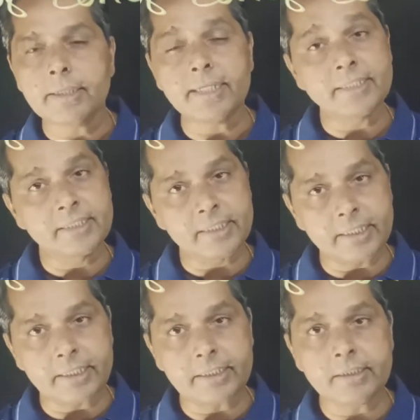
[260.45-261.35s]
in
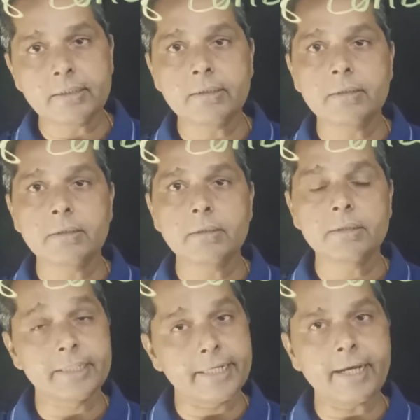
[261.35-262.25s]
CDs,
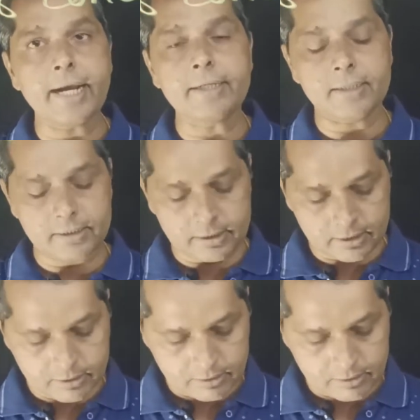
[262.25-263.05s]
CD writers